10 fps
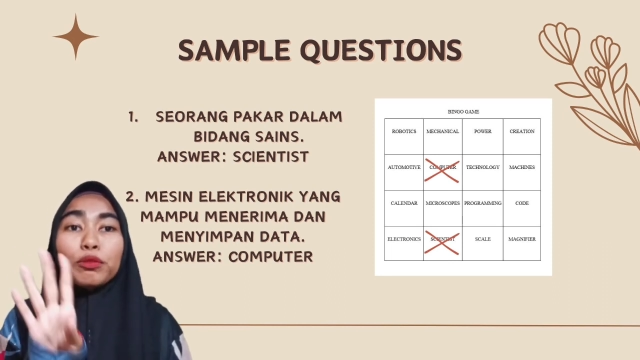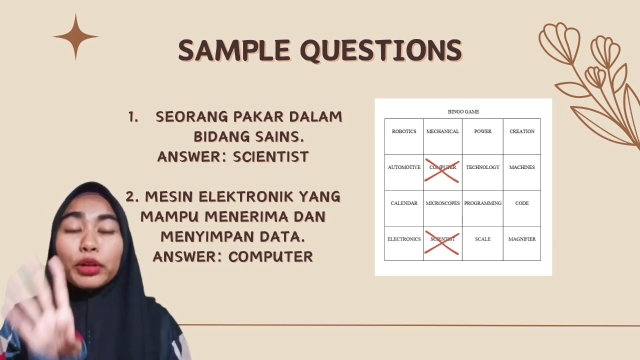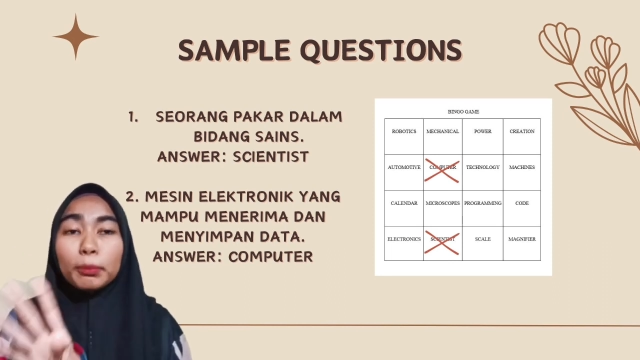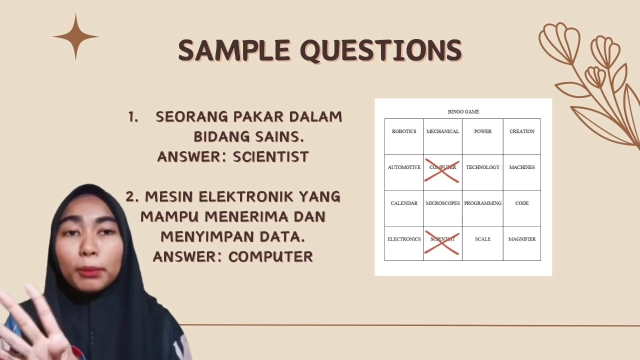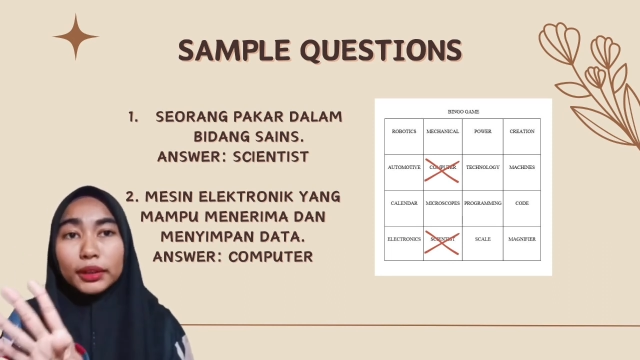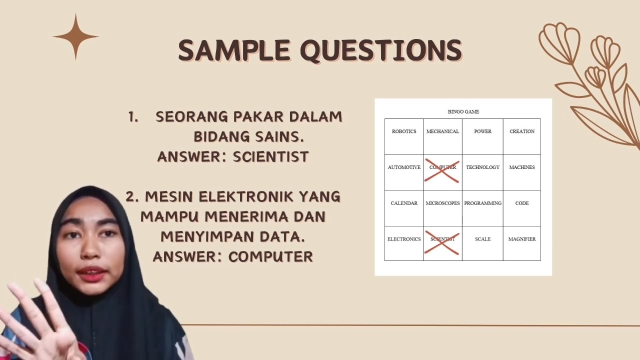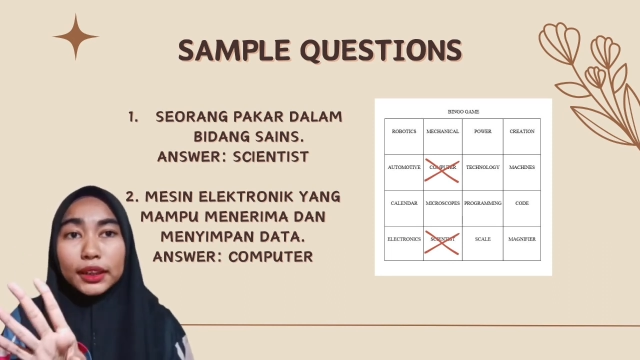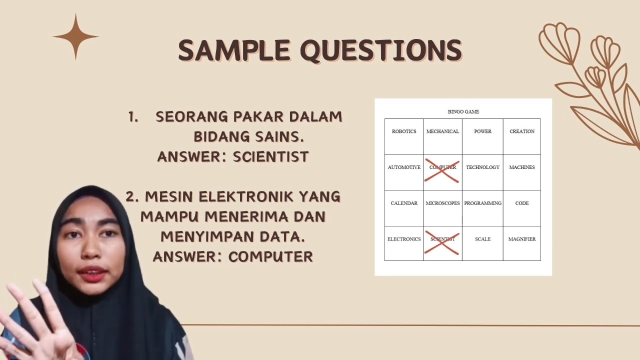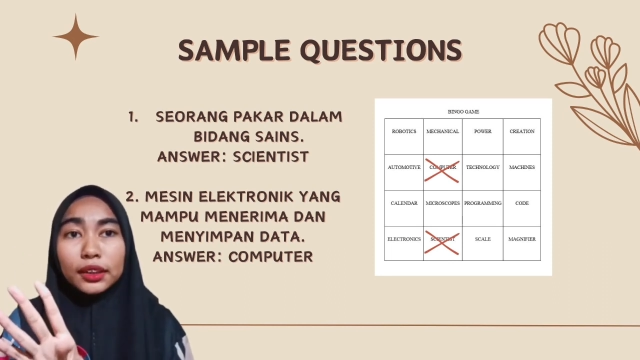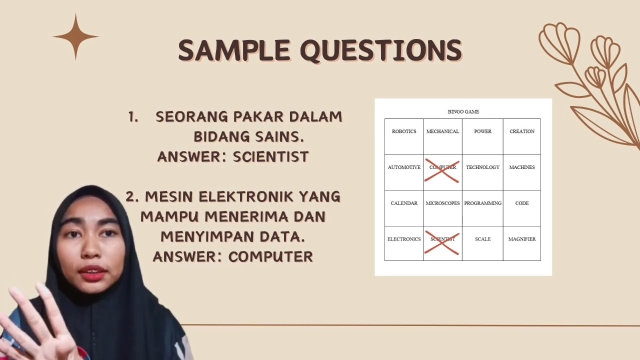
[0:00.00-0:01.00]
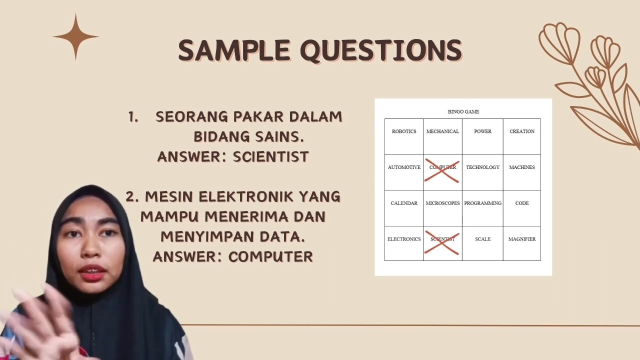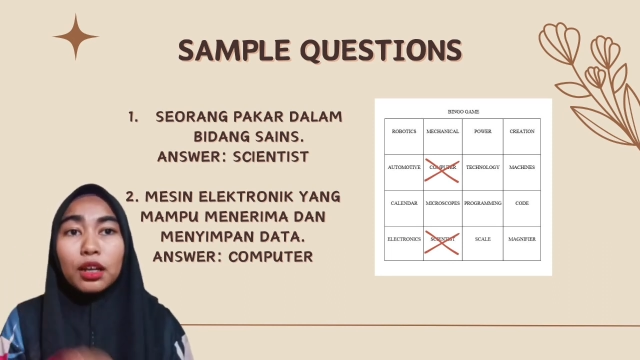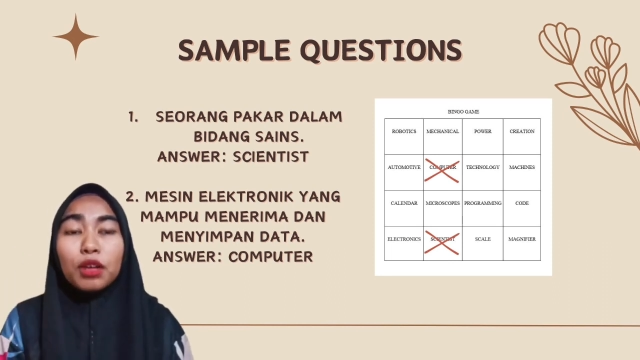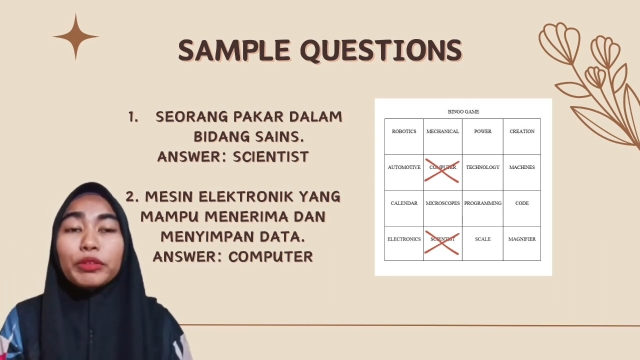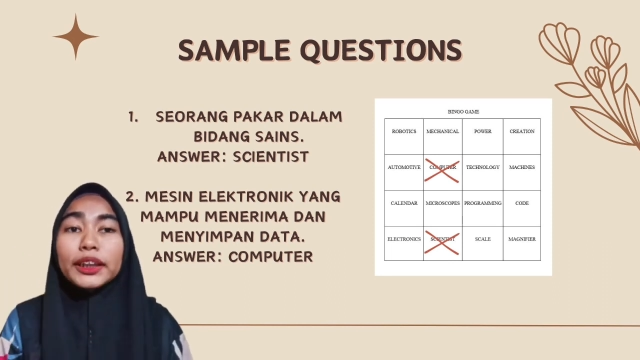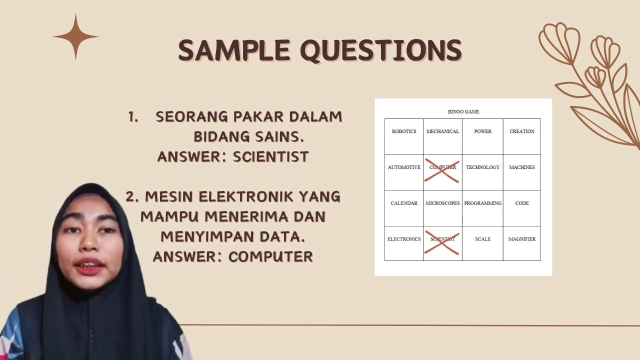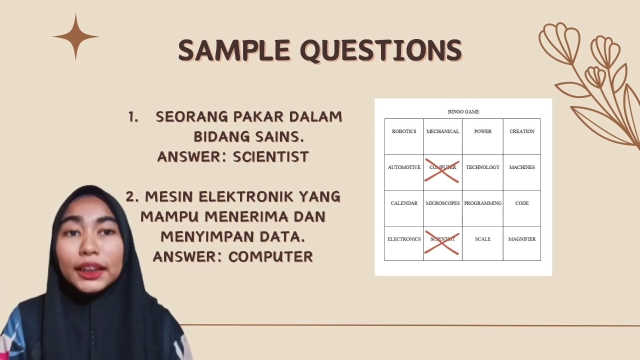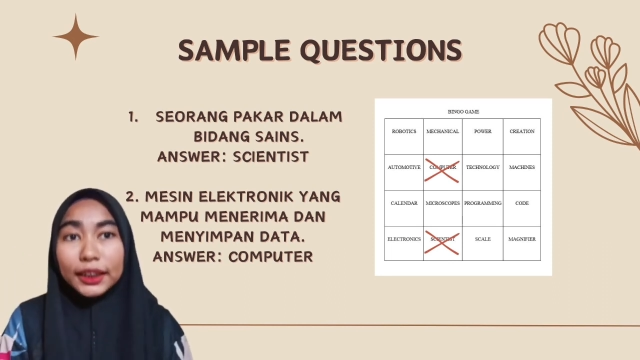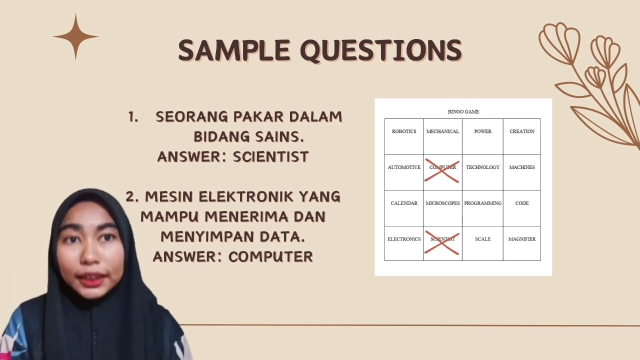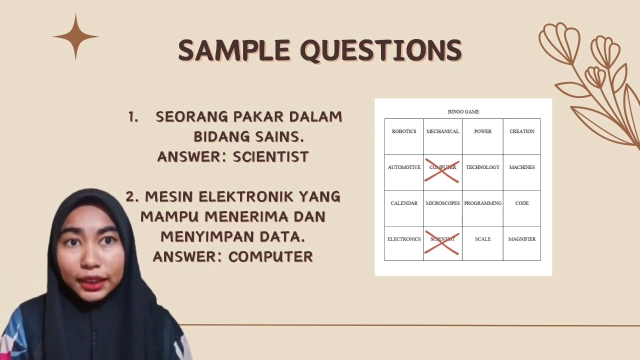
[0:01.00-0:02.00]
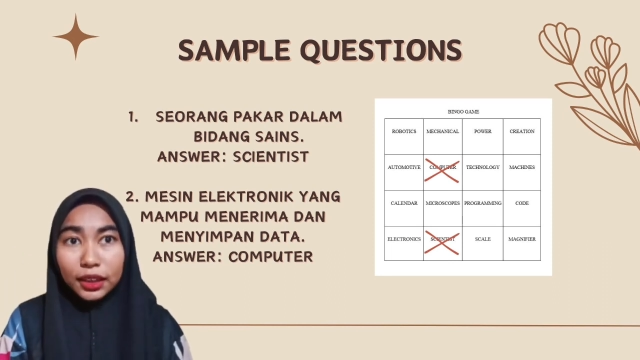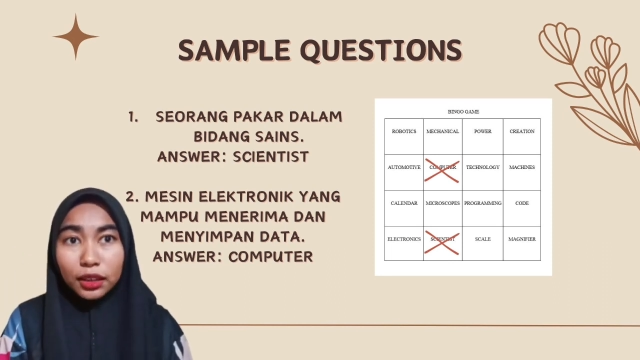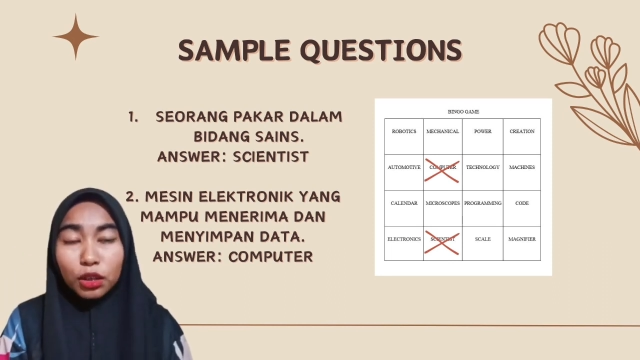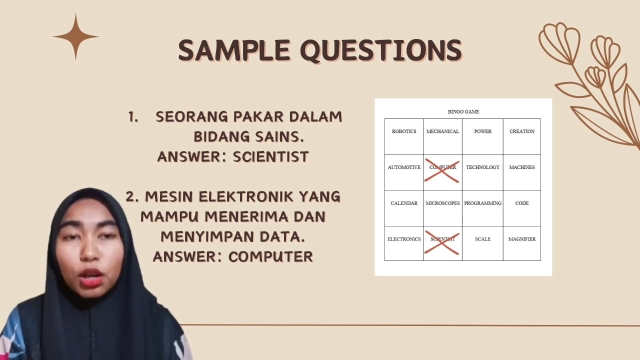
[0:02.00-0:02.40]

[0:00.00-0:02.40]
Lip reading: 4 boxes vertically